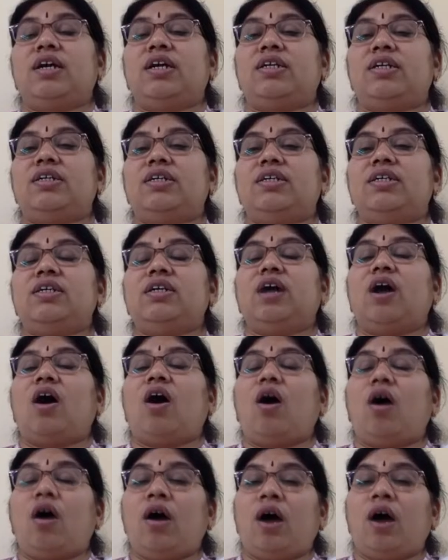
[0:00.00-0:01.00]
that is
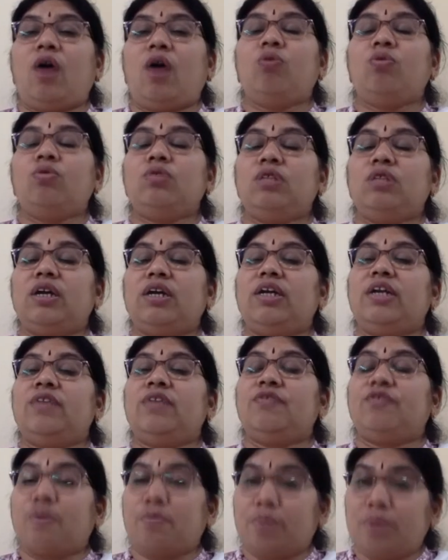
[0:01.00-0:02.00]
how the
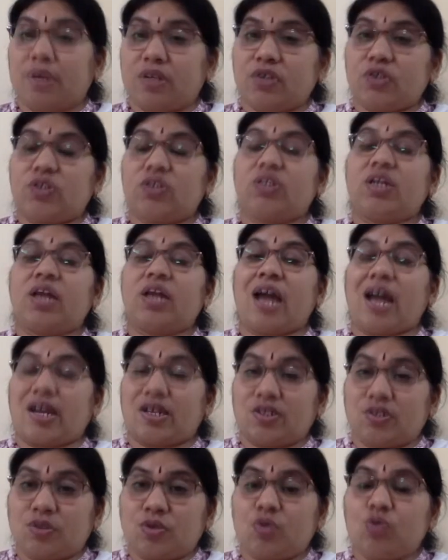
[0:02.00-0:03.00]
information
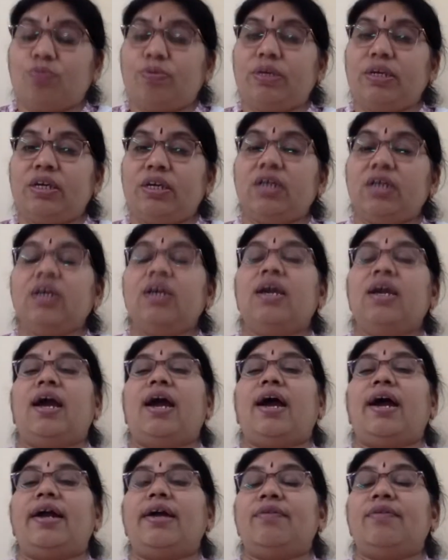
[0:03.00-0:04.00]
has to be
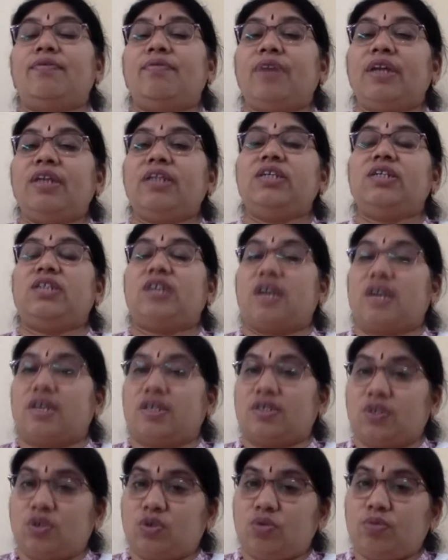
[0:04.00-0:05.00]
and when it
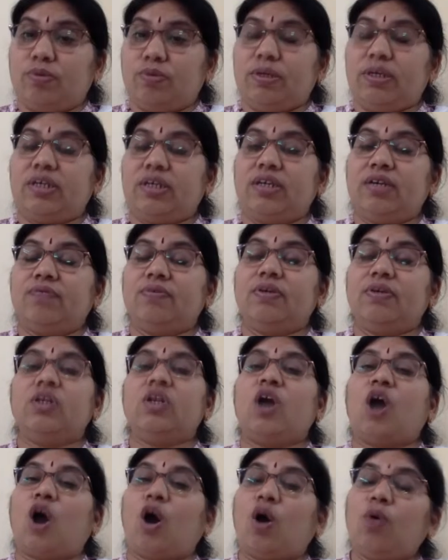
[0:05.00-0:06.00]
has to be
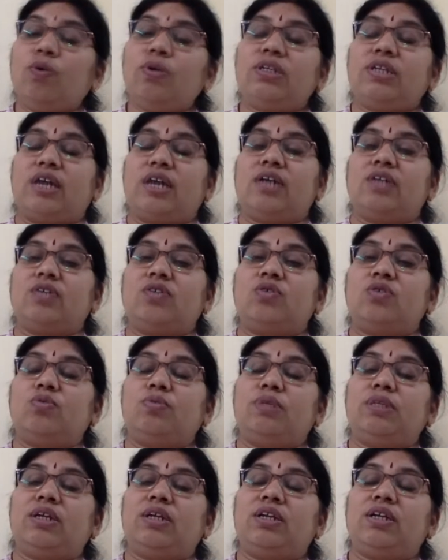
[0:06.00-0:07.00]
given, how it has to
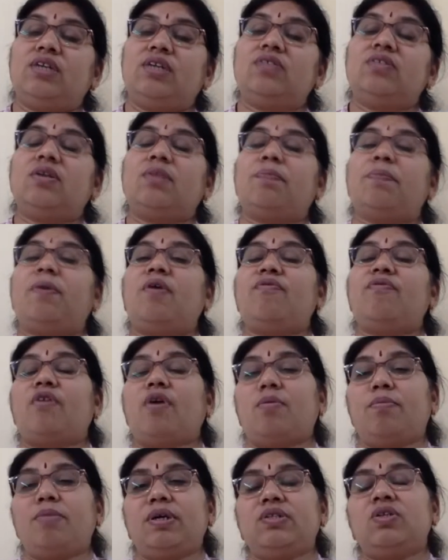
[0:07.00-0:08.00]
be, that is the
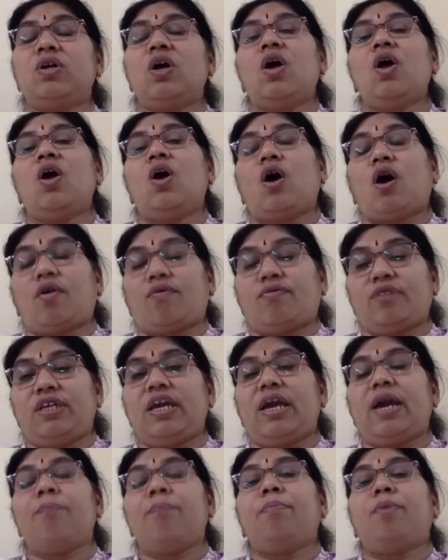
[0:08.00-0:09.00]
performance of
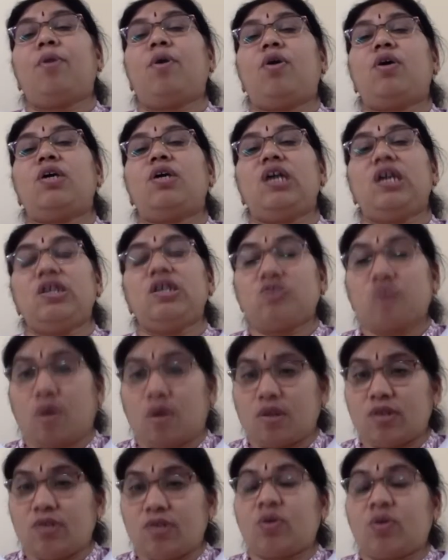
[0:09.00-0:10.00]
the employees
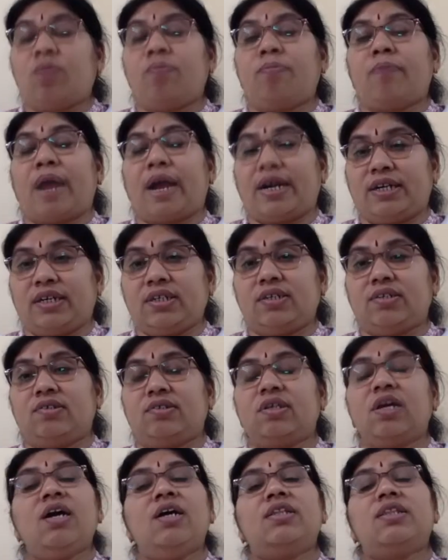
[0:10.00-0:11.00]
also
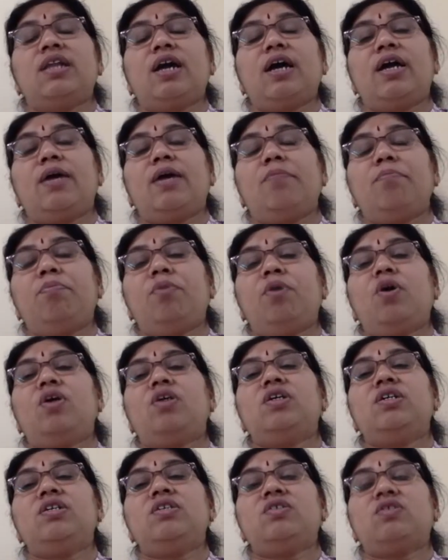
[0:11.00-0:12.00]
matters. The
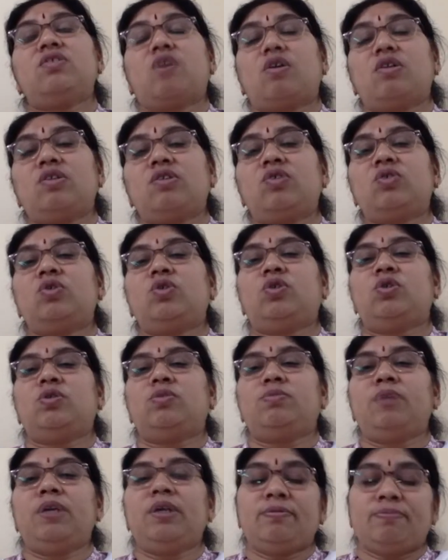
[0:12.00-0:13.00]
employees also
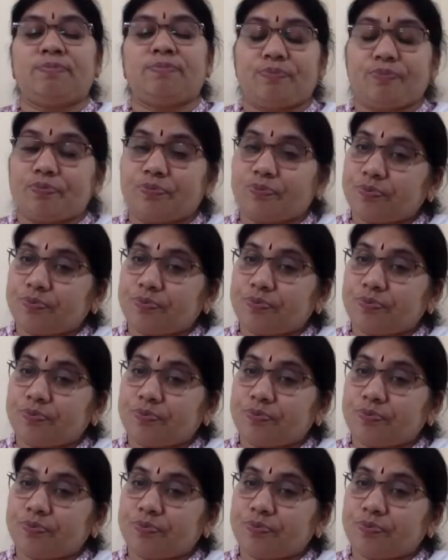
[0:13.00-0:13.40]
should be